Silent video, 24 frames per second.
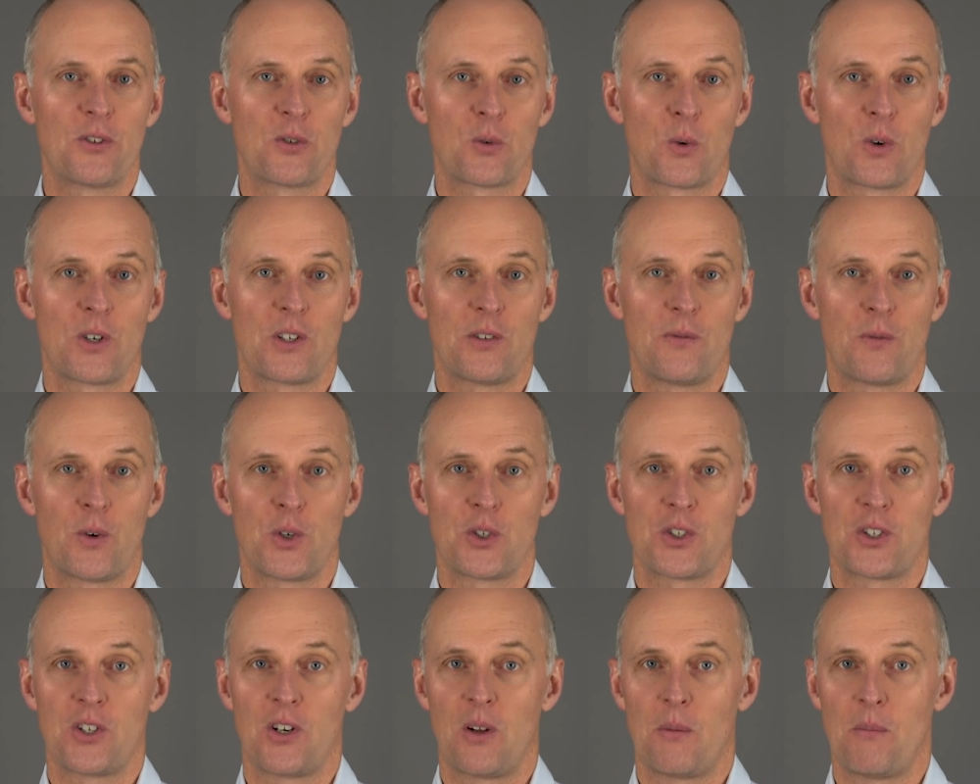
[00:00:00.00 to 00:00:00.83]
source
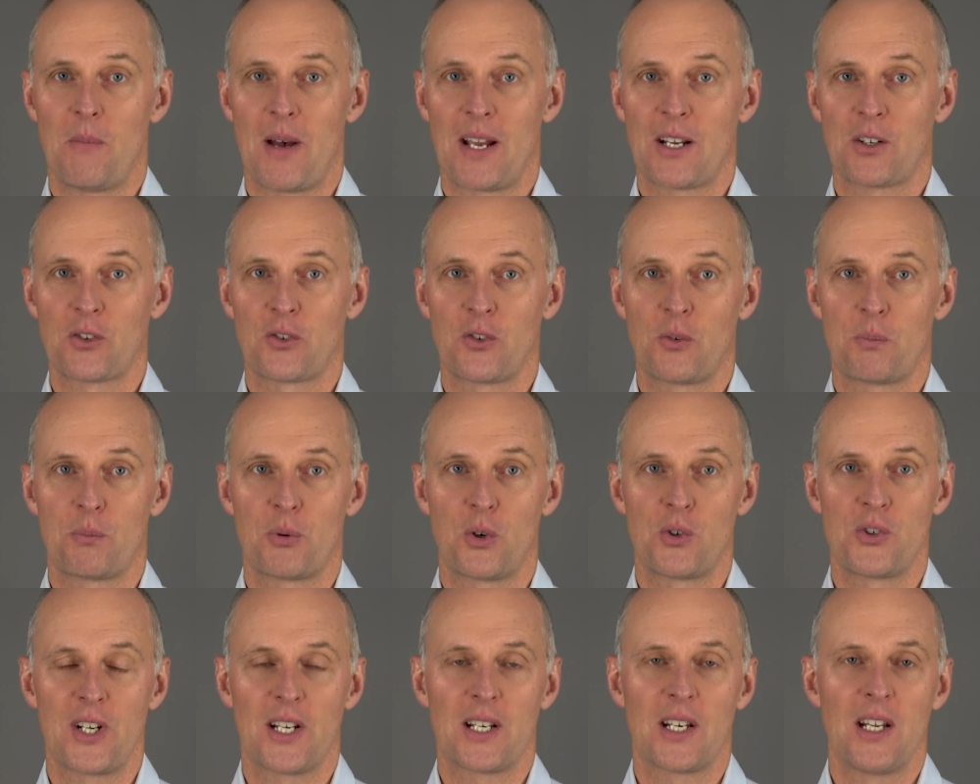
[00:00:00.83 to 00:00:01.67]
version of Microsoft
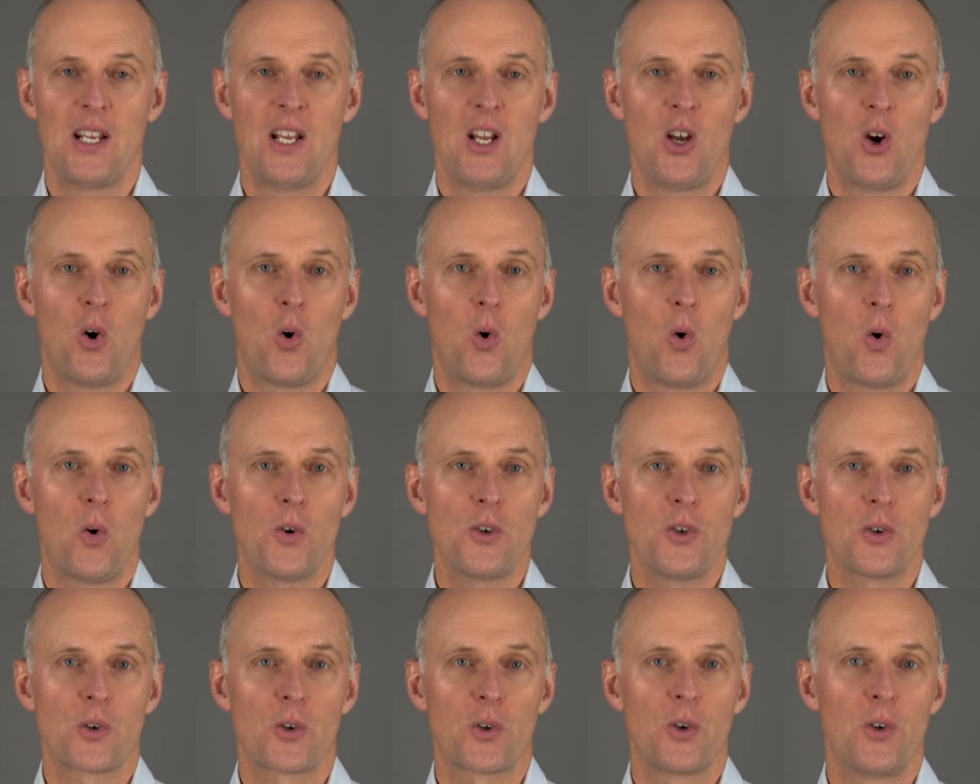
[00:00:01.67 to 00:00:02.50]
Project, or
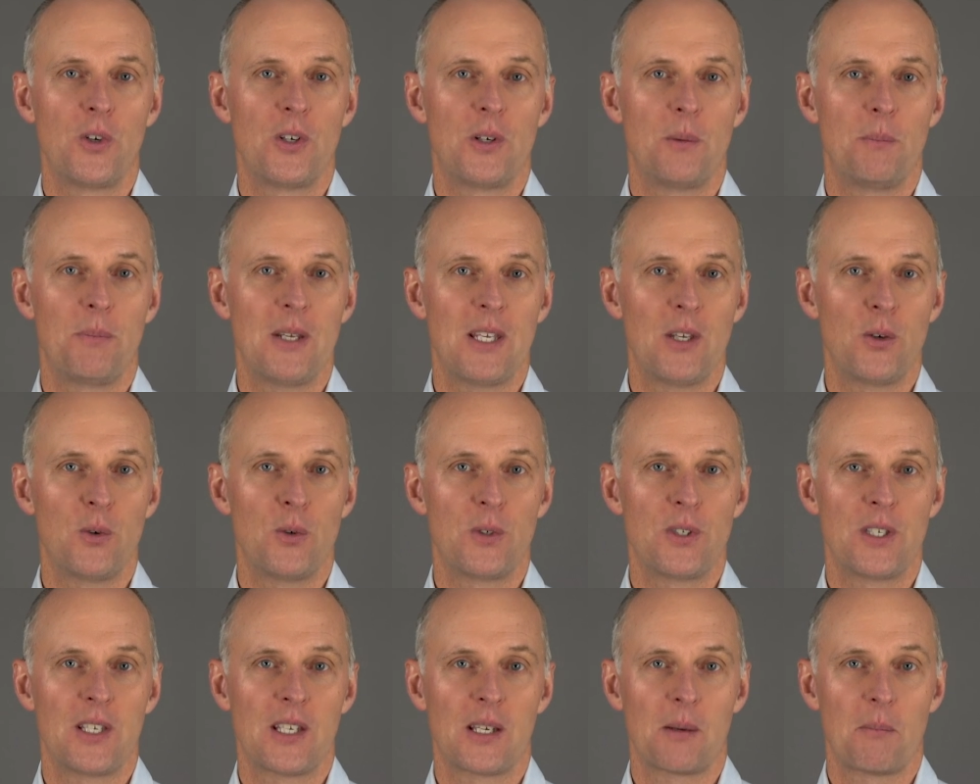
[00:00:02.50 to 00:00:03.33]
you could be
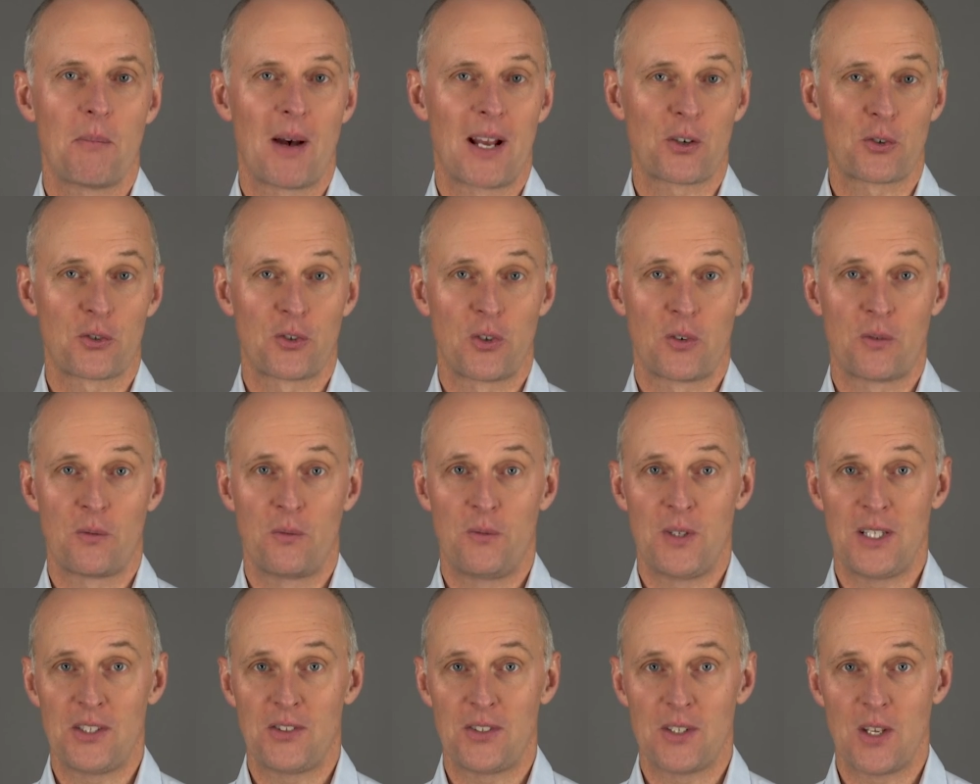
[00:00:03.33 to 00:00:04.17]
using Microsoft
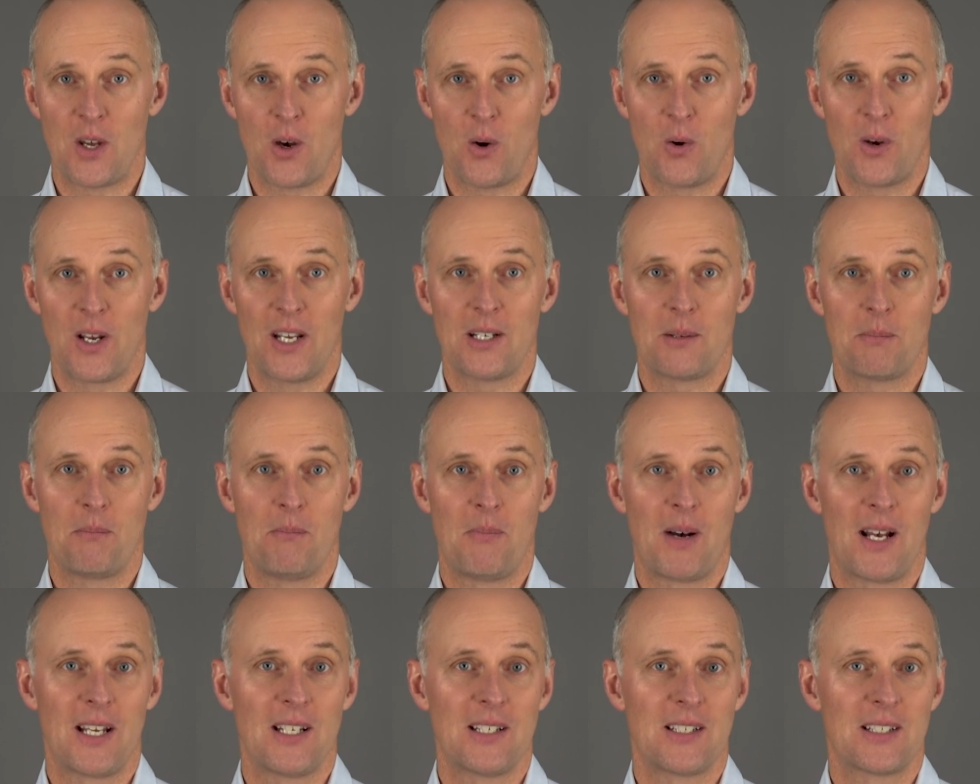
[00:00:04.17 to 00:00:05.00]
Visio. It
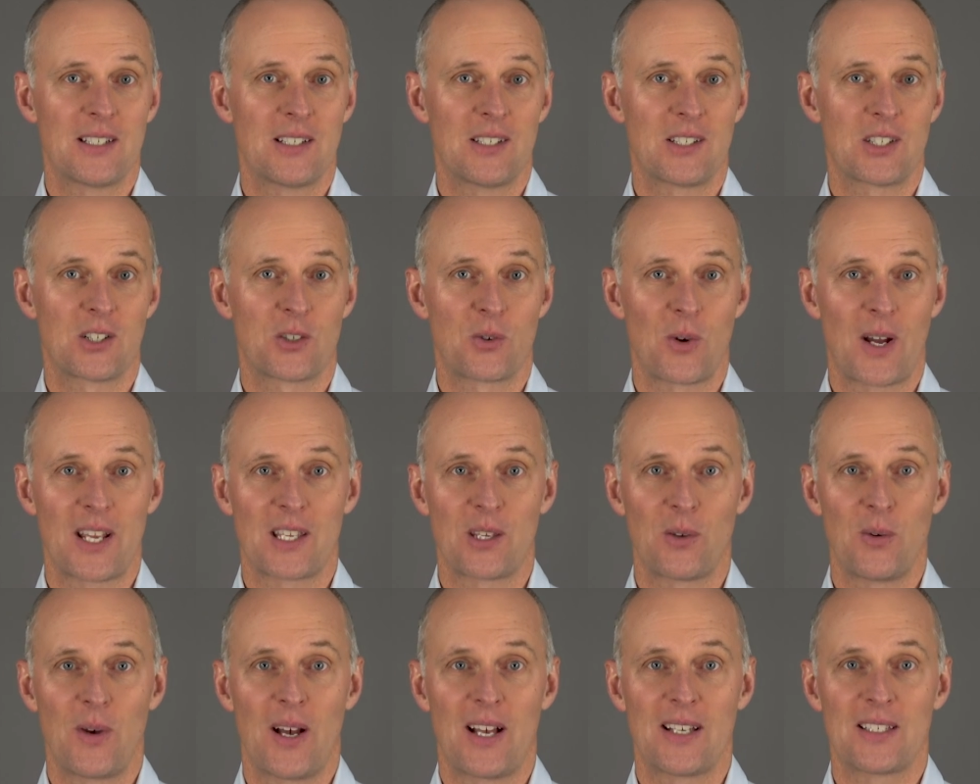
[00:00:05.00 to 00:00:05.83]
might
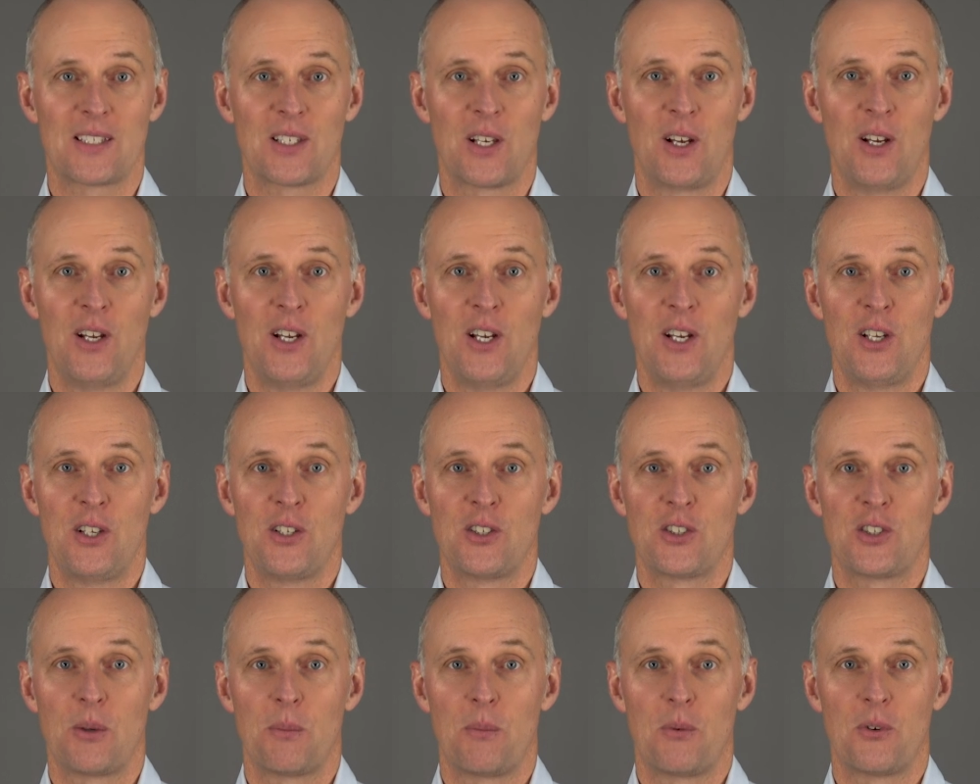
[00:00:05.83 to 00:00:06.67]
strike you as a
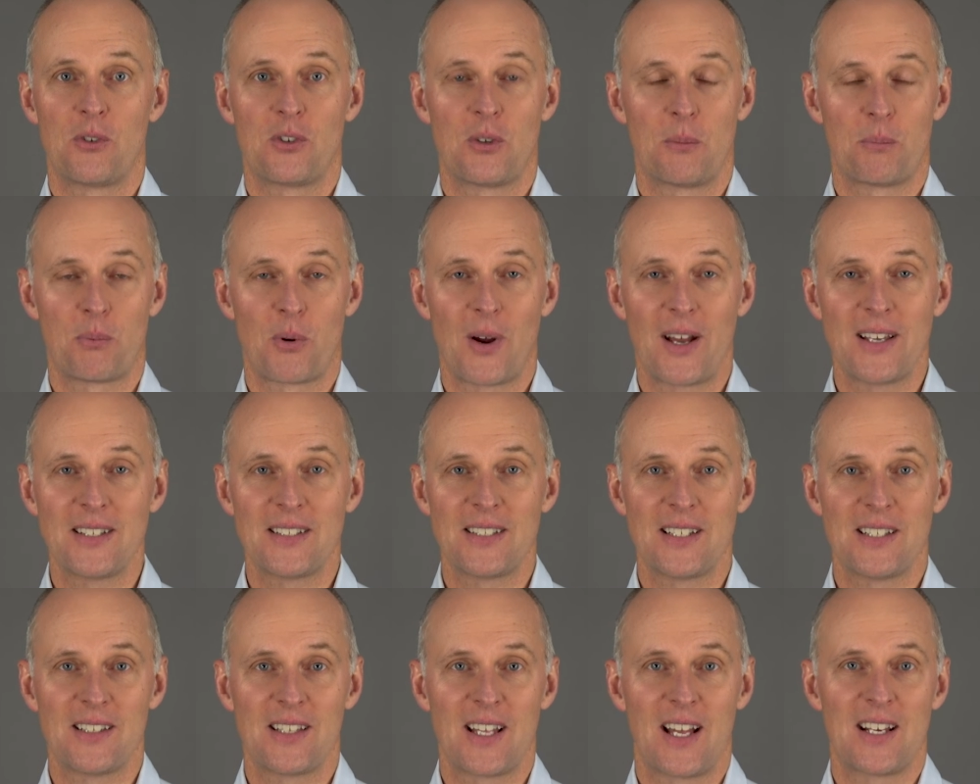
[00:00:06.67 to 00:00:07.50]
su
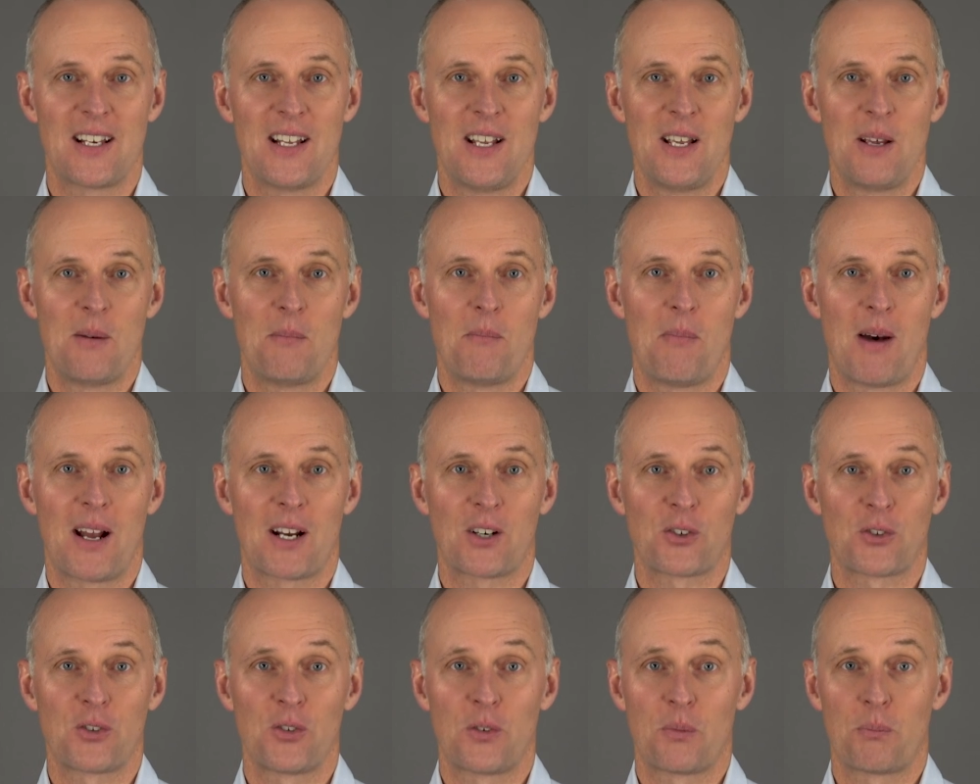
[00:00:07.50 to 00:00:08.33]
surprising that
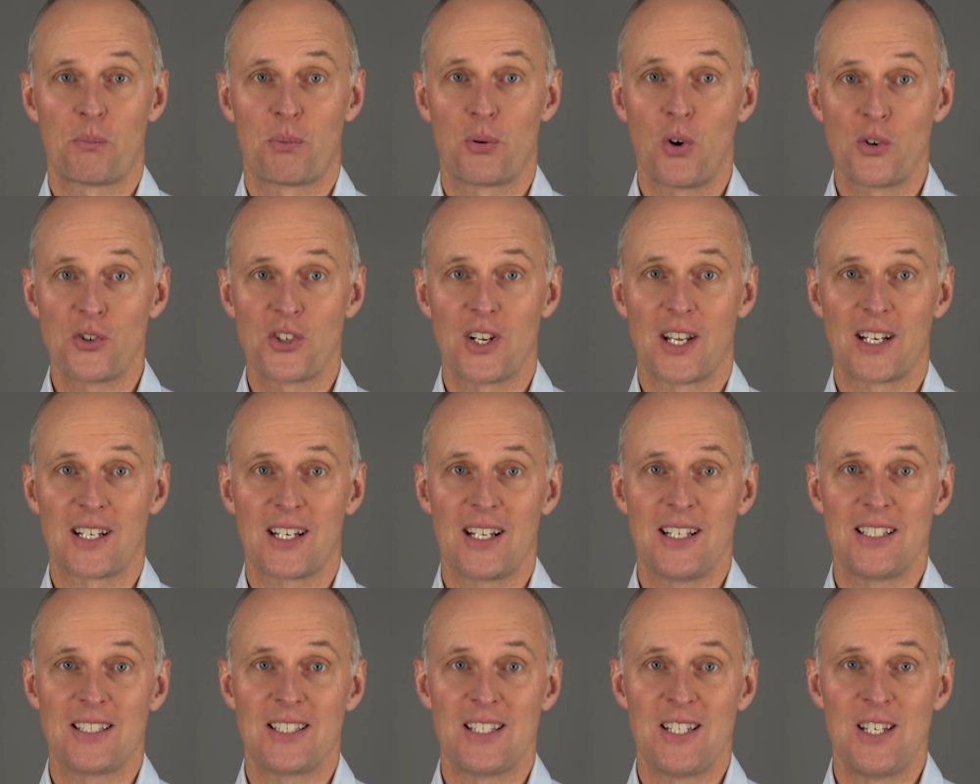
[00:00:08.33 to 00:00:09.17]
Microsoft
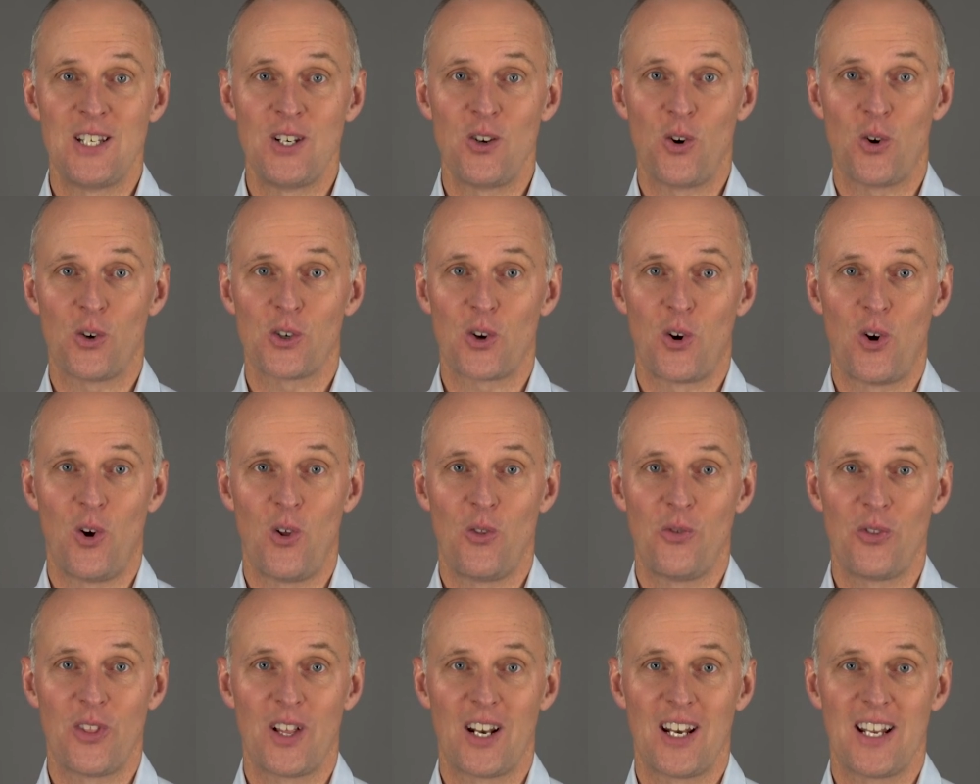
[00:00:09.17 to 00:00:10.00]
Project is not
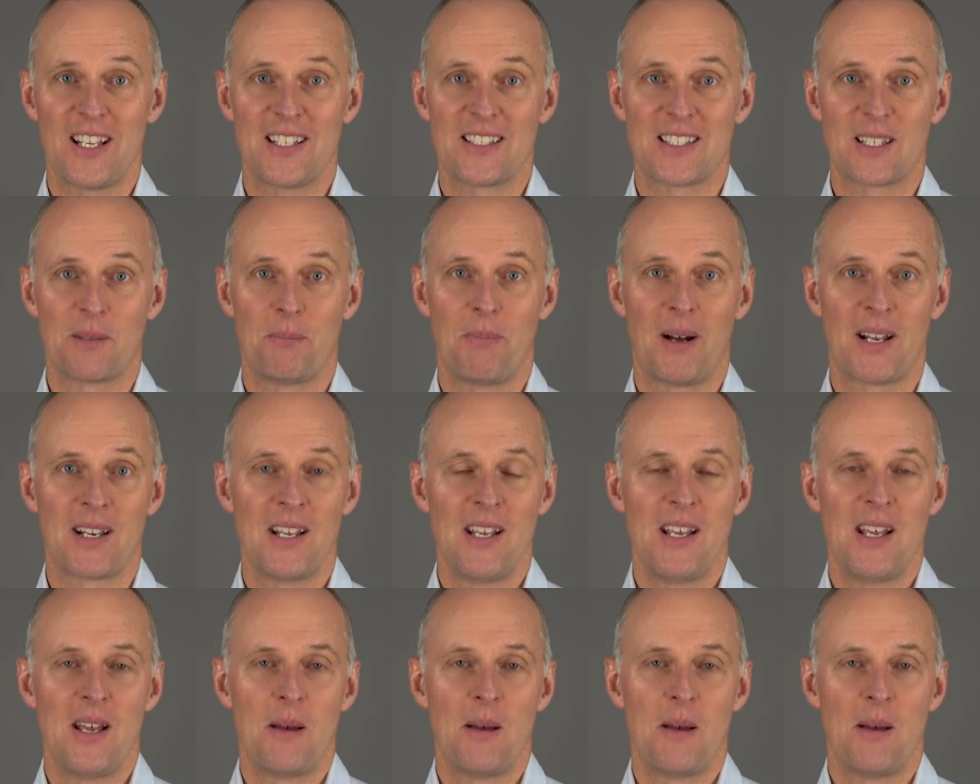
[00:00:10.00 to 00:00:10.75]
on the list, but